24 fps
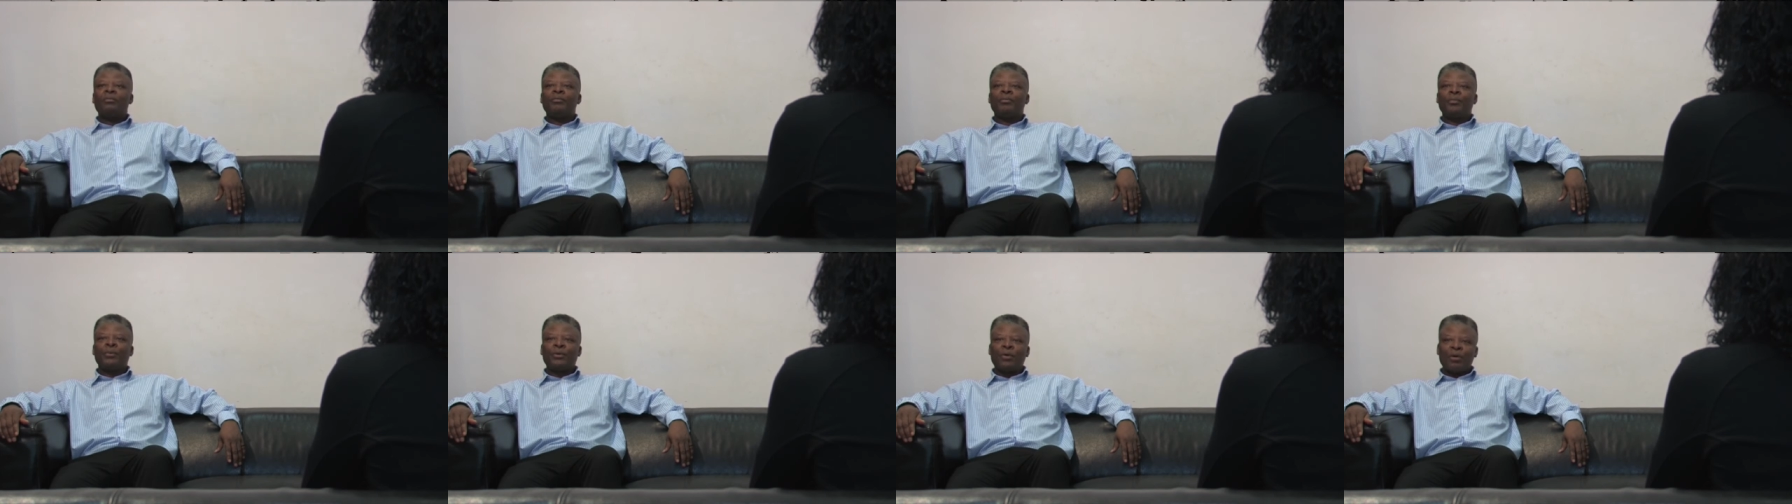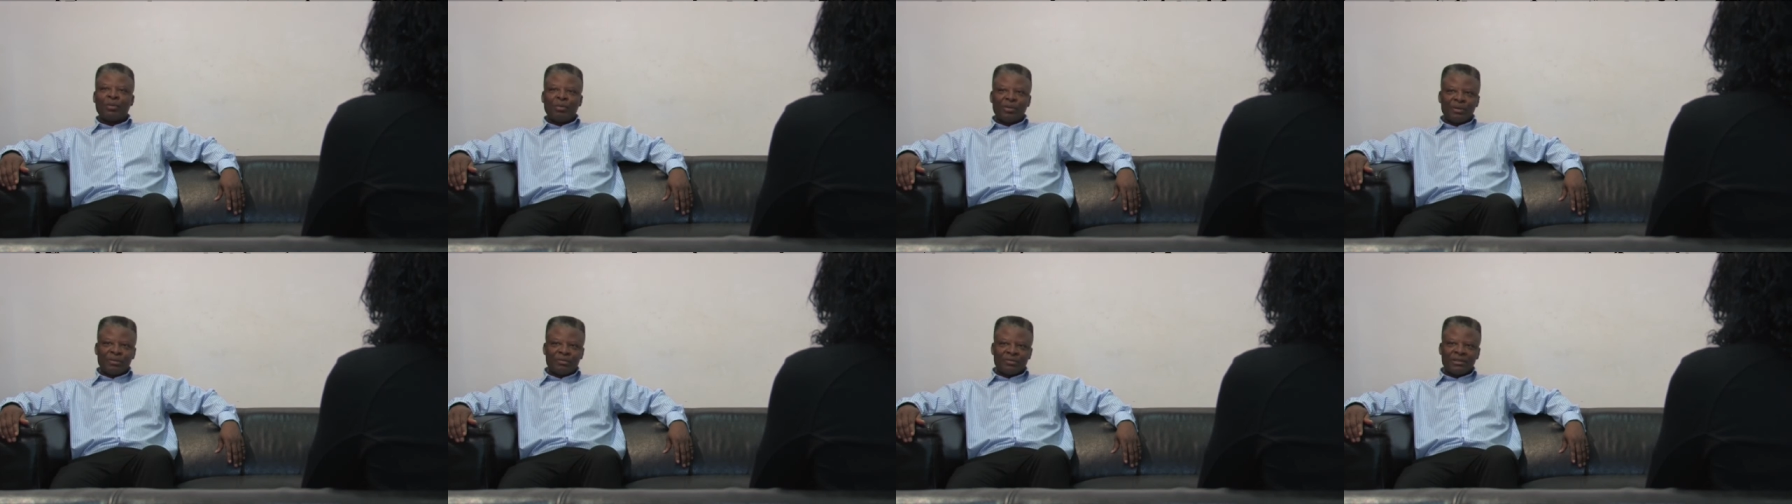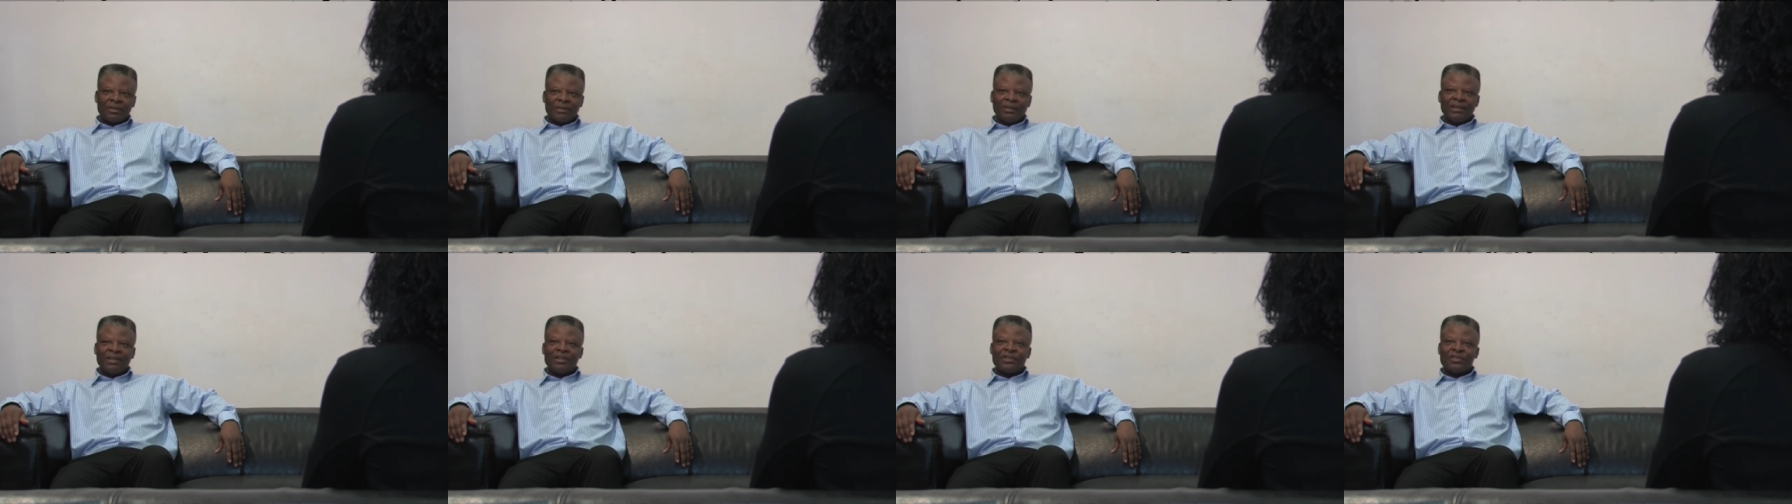problems
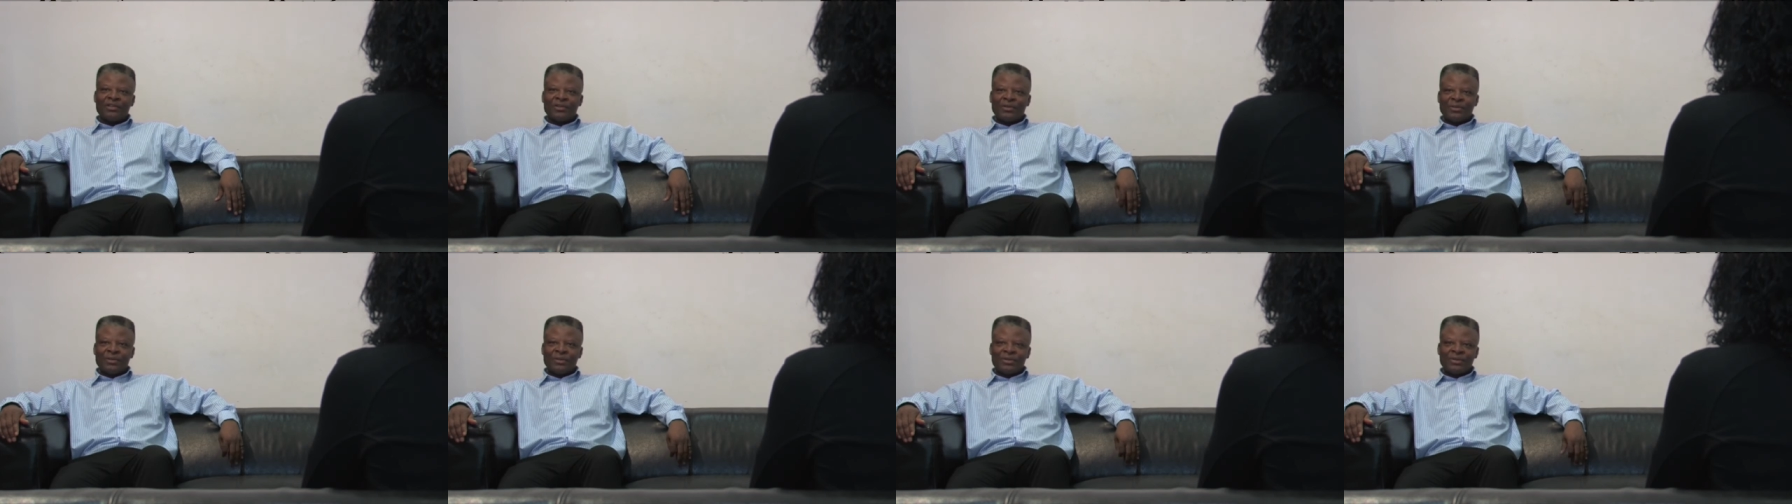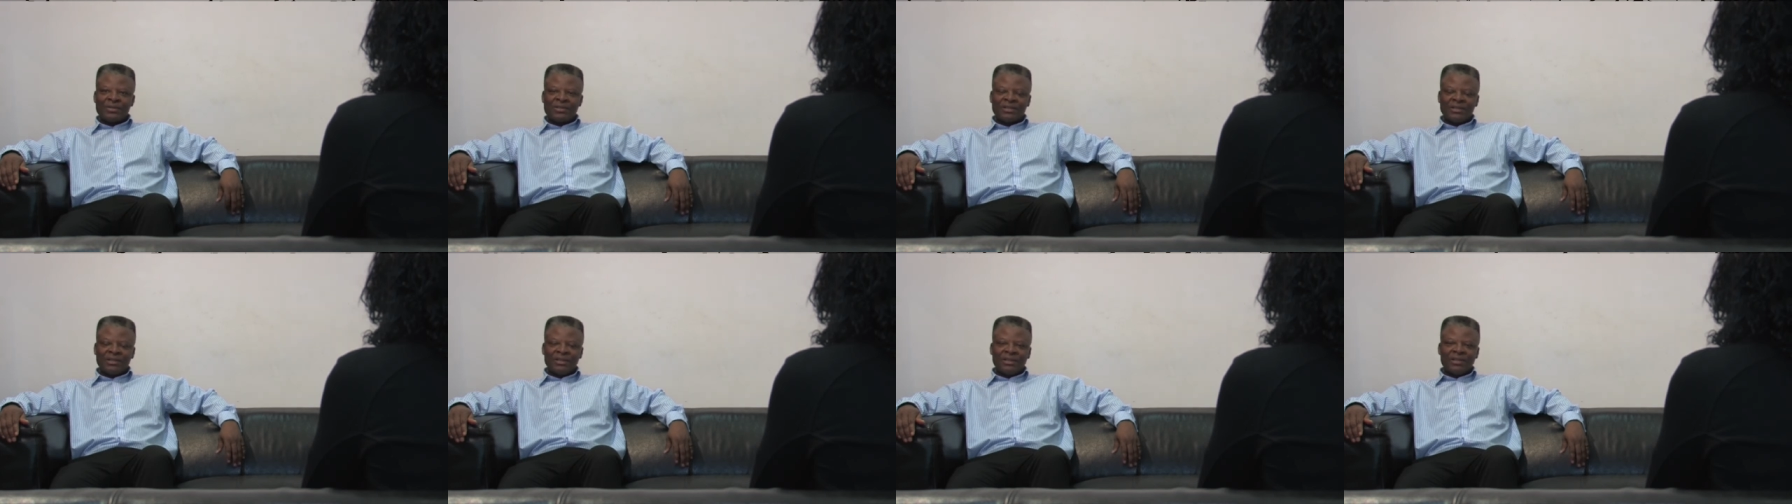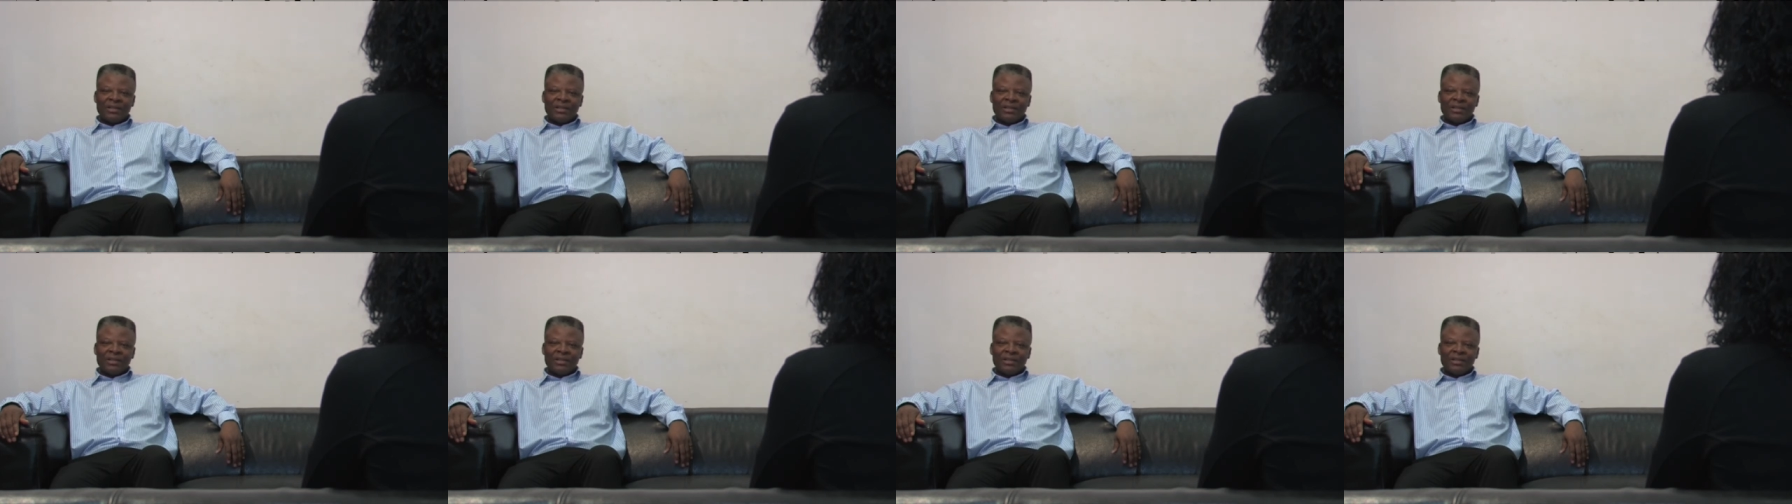and issues